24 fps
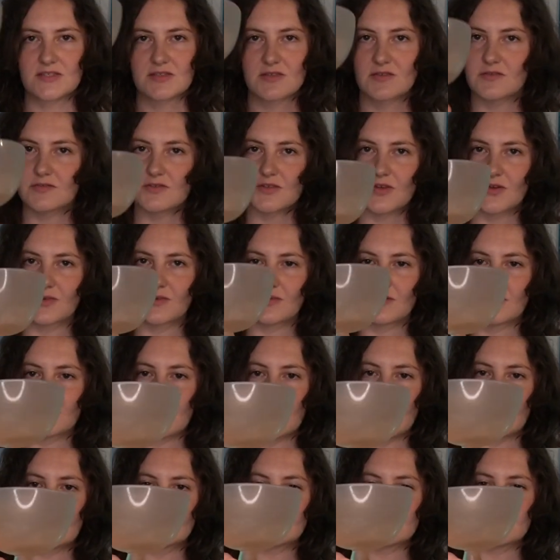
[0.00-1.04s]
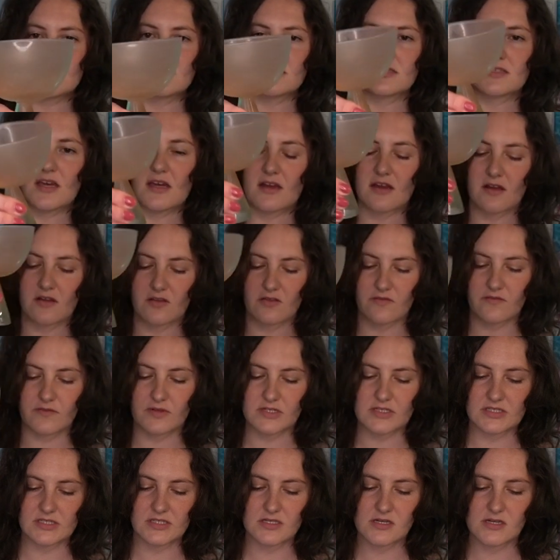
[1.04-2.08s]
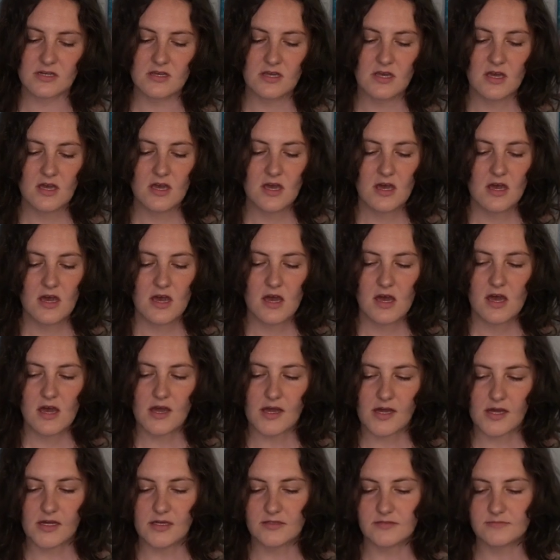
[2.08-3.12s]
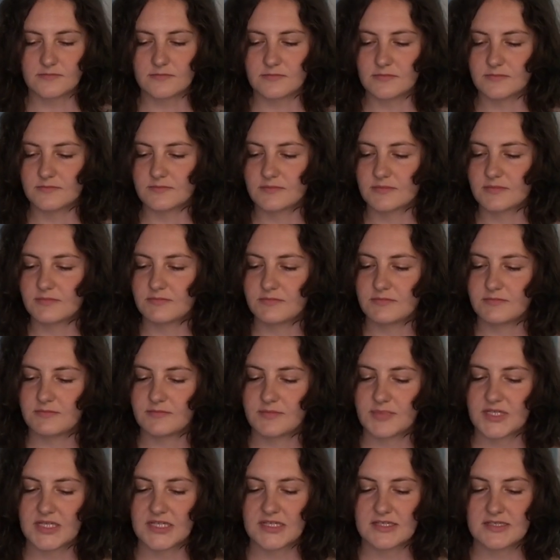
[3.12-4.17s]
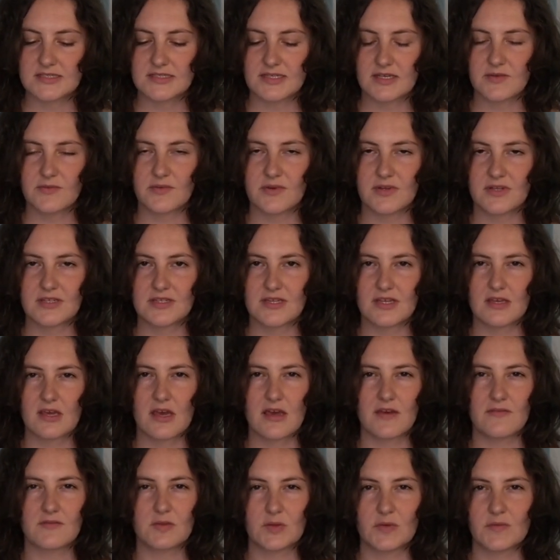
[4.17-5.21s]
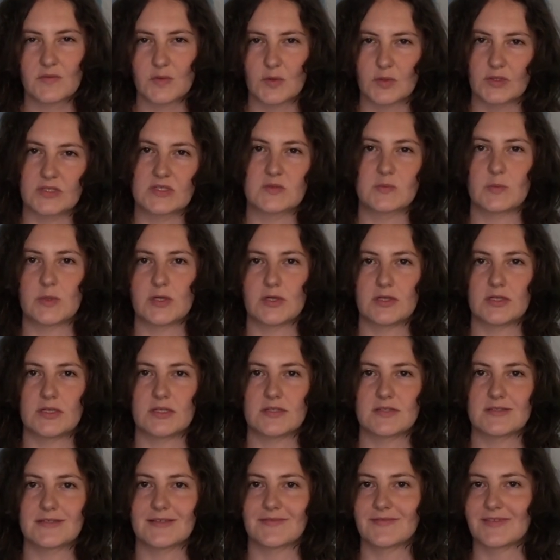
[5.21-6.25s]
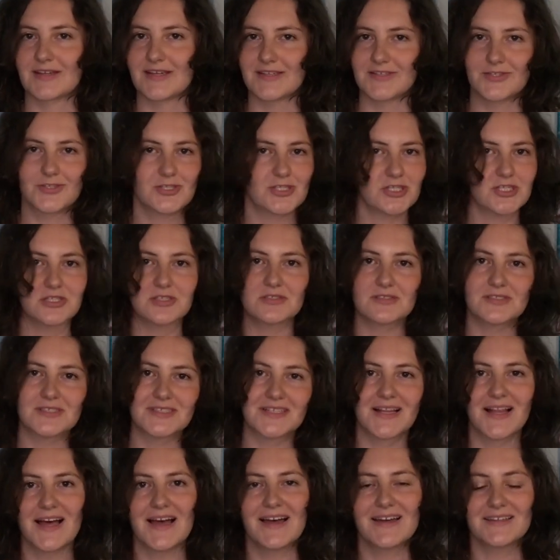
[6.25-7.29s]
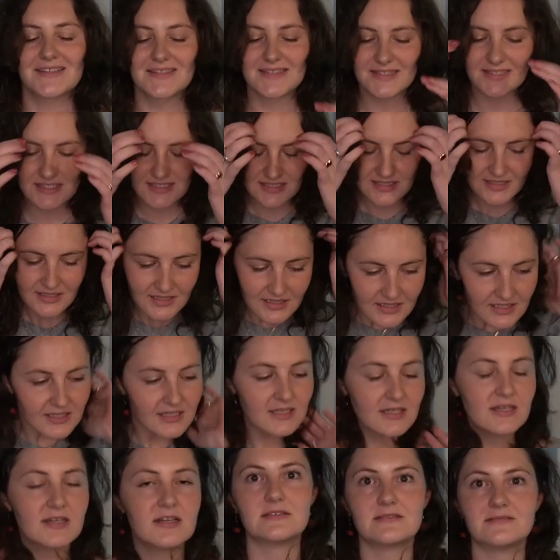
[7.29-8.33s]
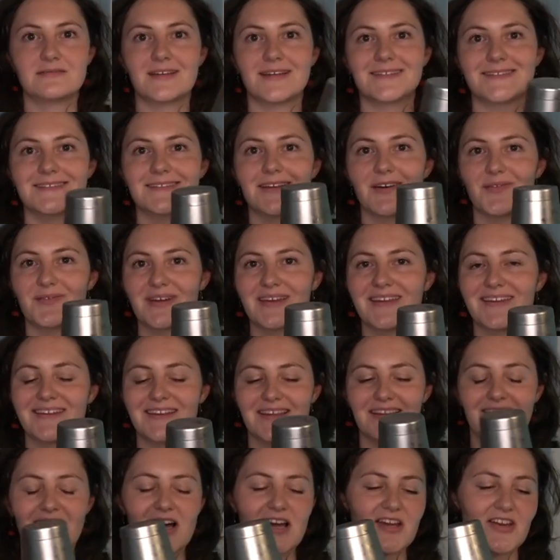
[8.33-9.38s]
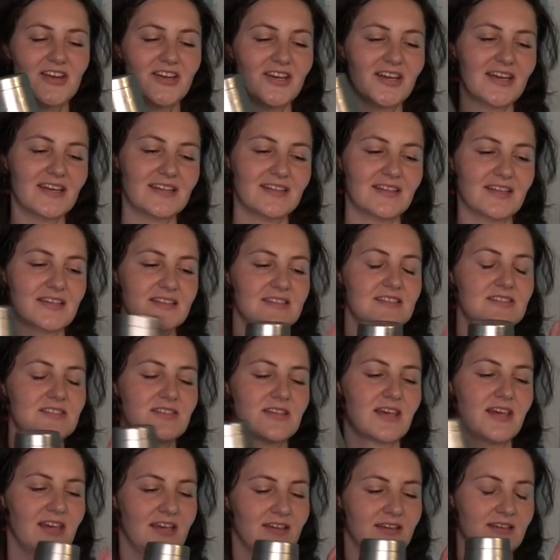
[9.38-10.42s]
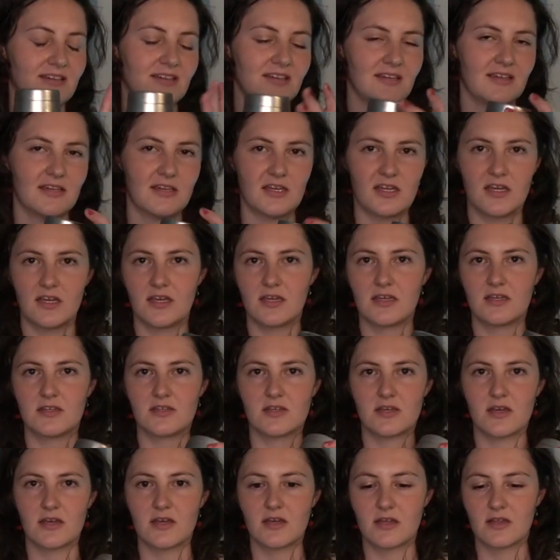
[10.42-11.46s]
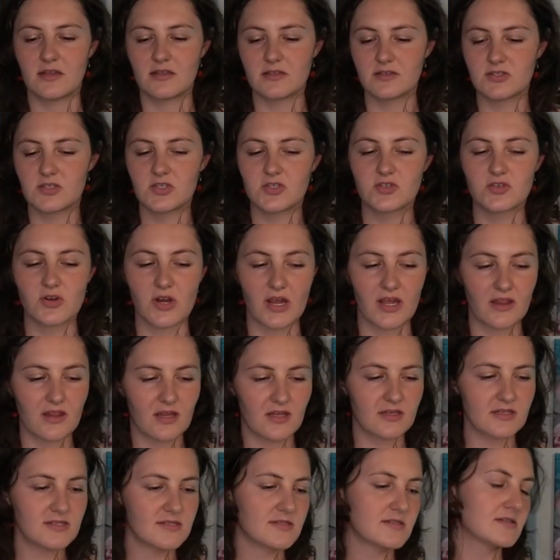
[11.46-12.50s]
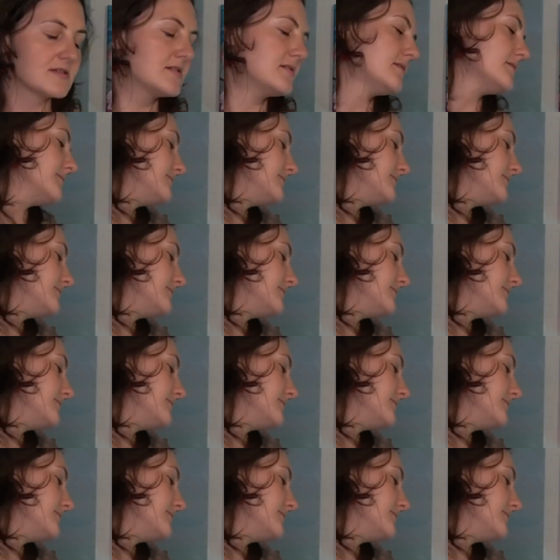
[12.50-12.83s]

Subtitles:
two-toned glass I just got out of the freezer because I want to have the full experience of a nice chilled glass. Let's not wait any longer and let's strain this.